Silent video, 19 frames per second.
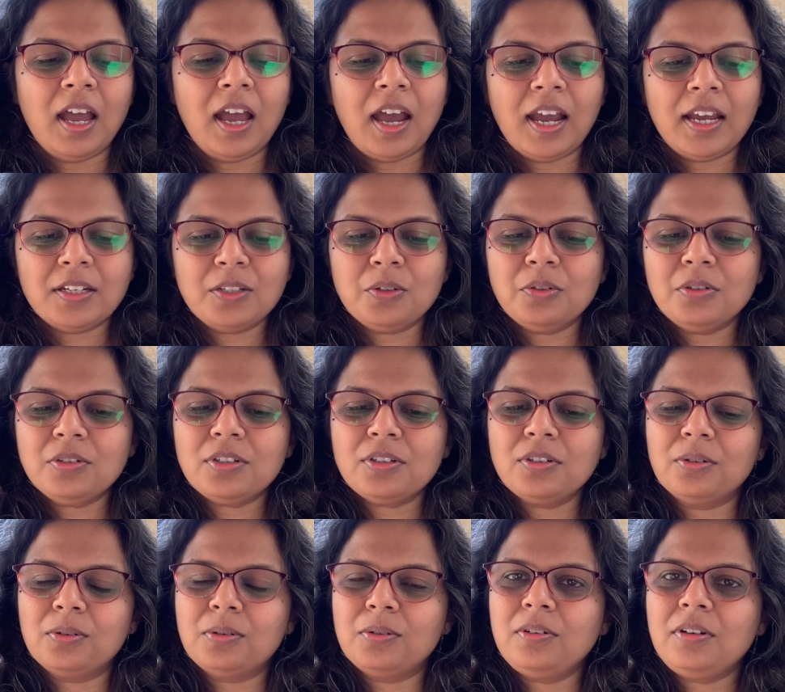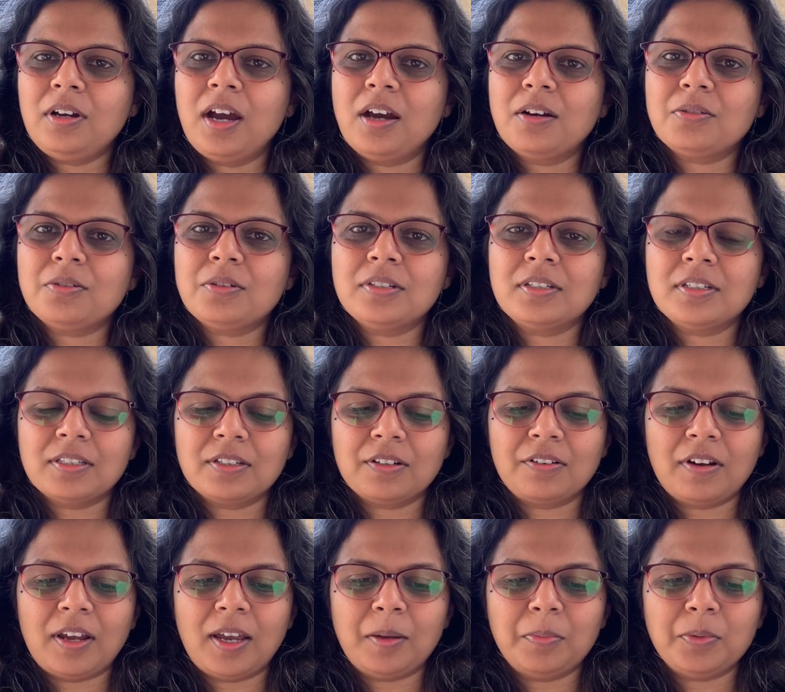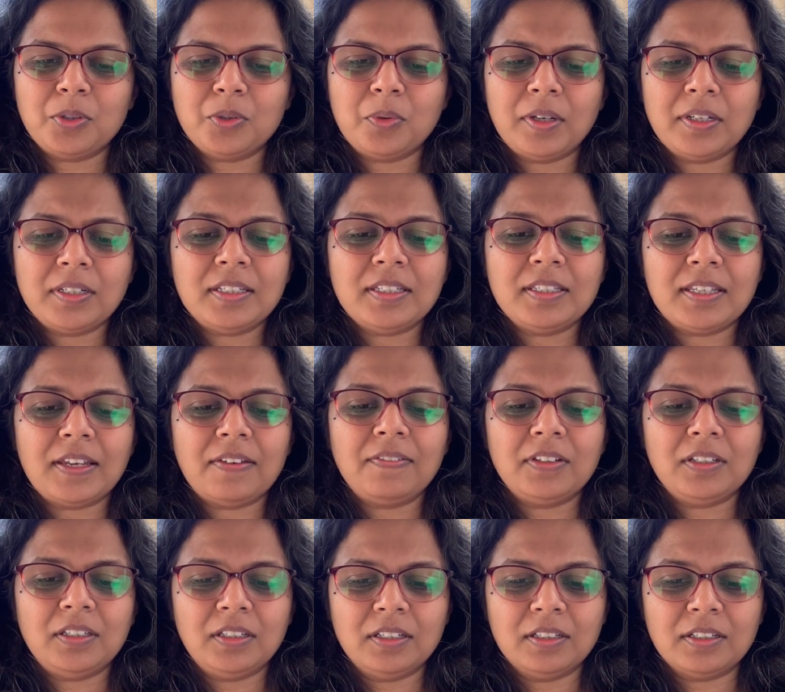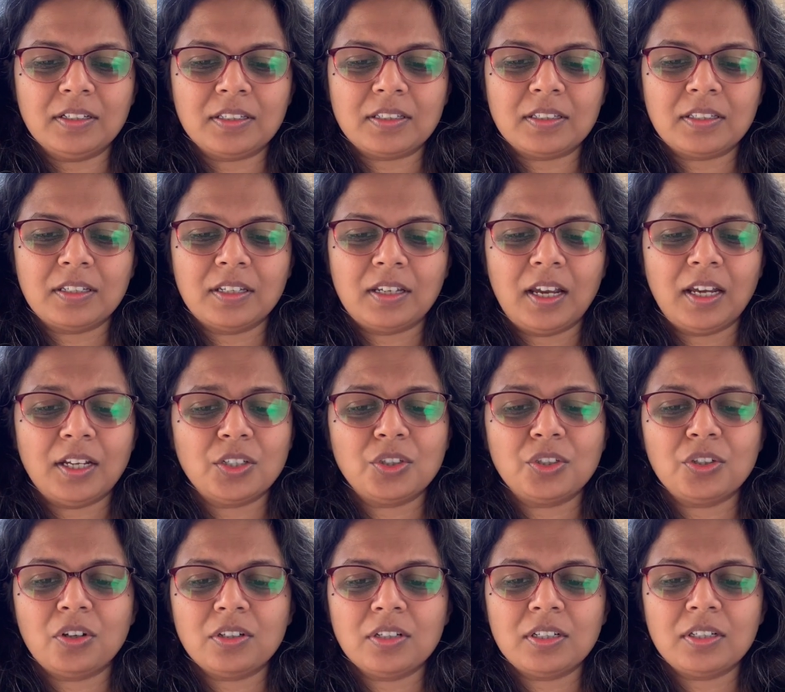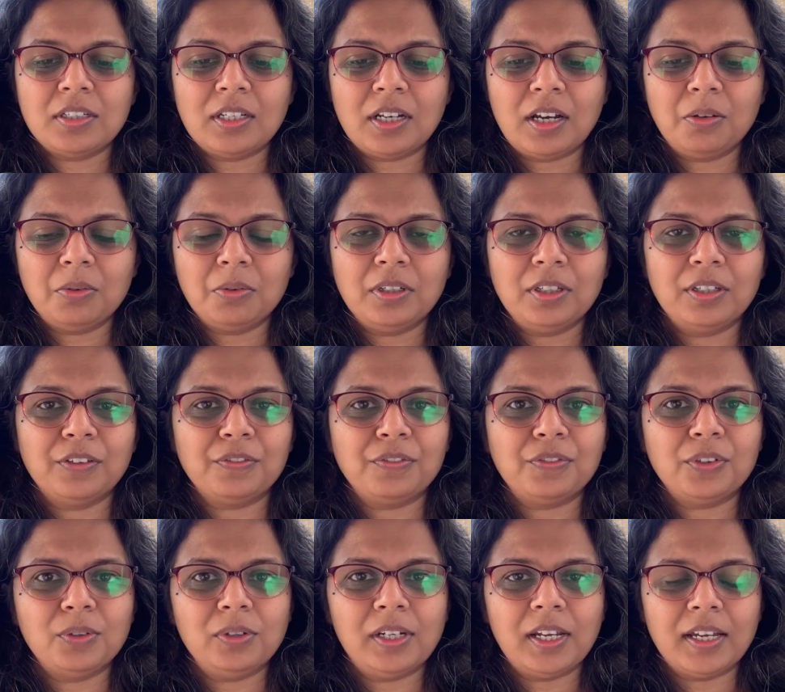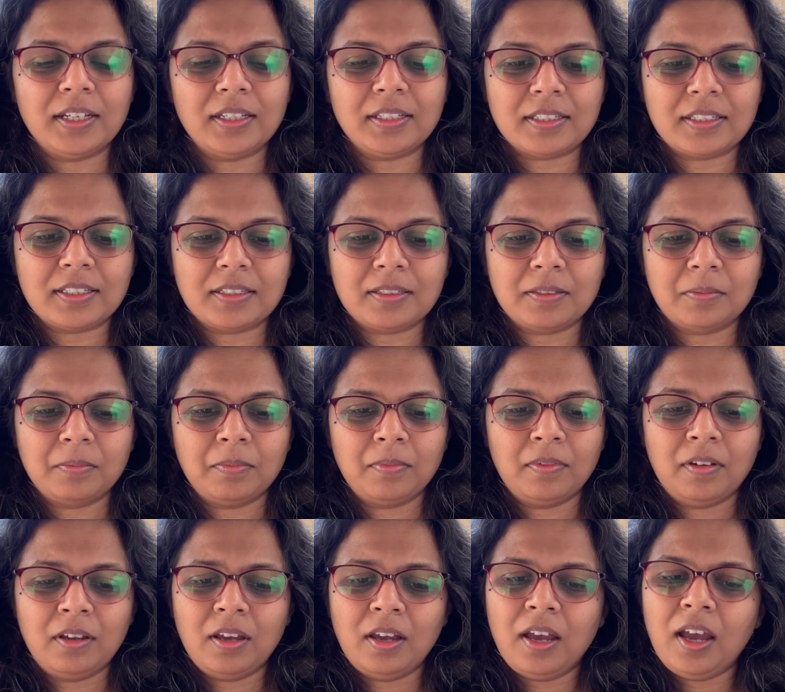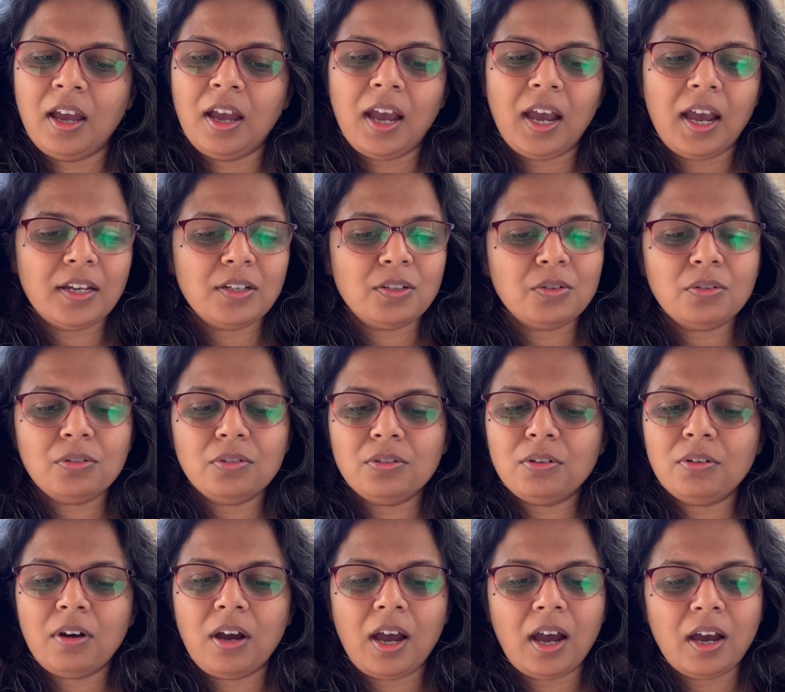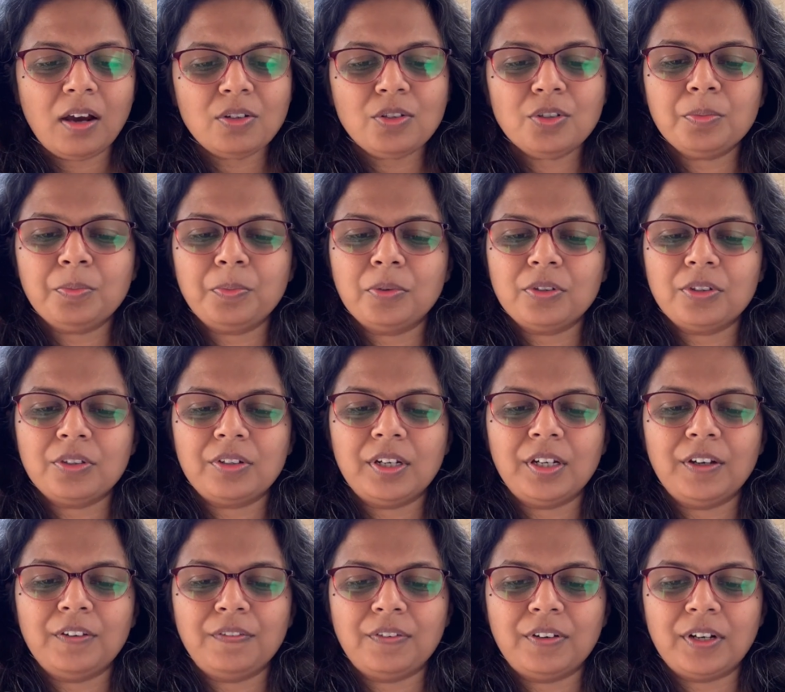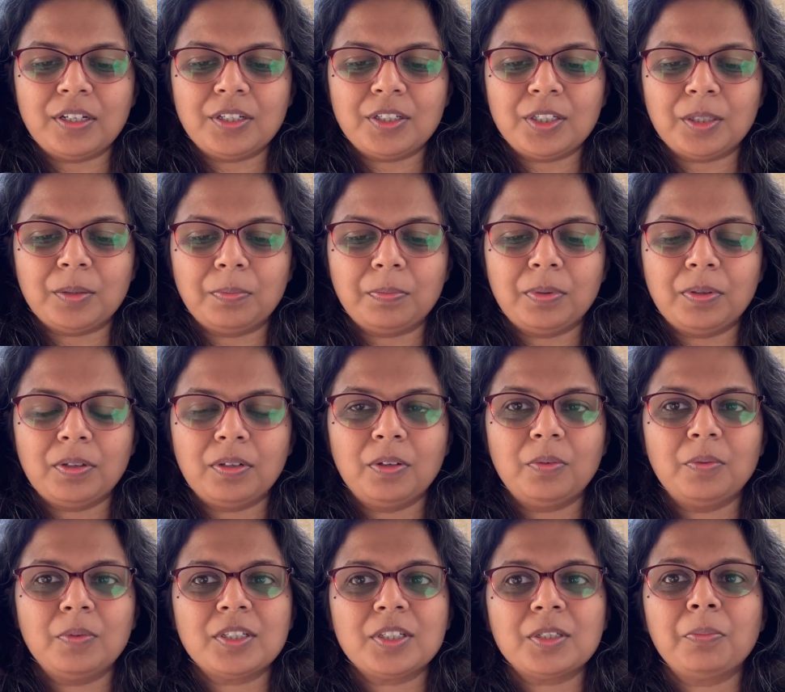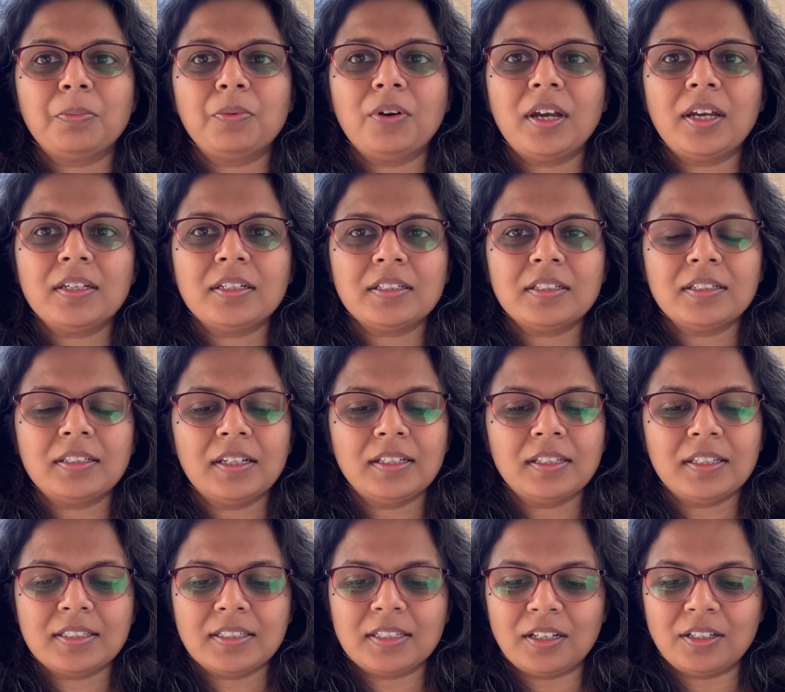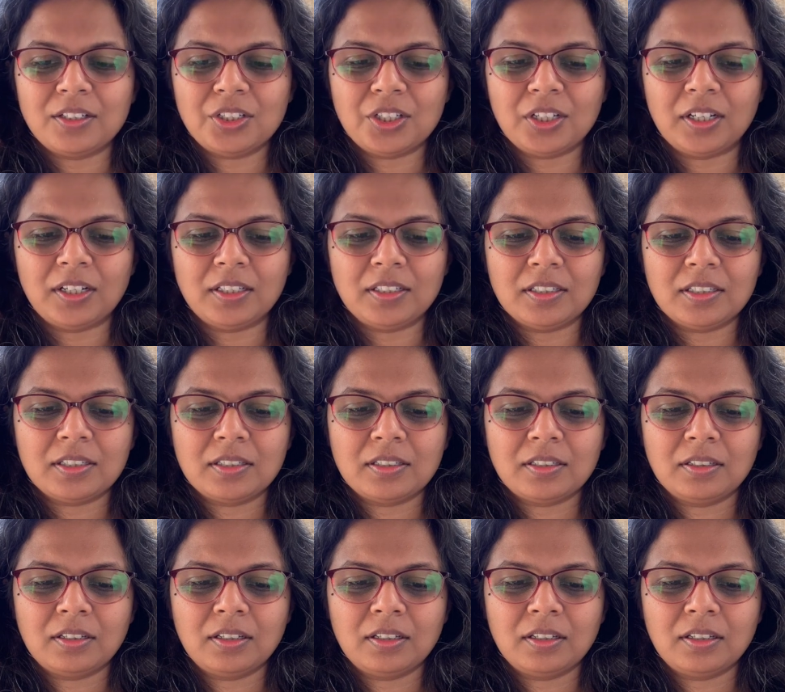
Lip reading: I don't know how to describe 27 years and jot it down in a few lines. I don't know how to portray a friendship which brighter than the sun shines.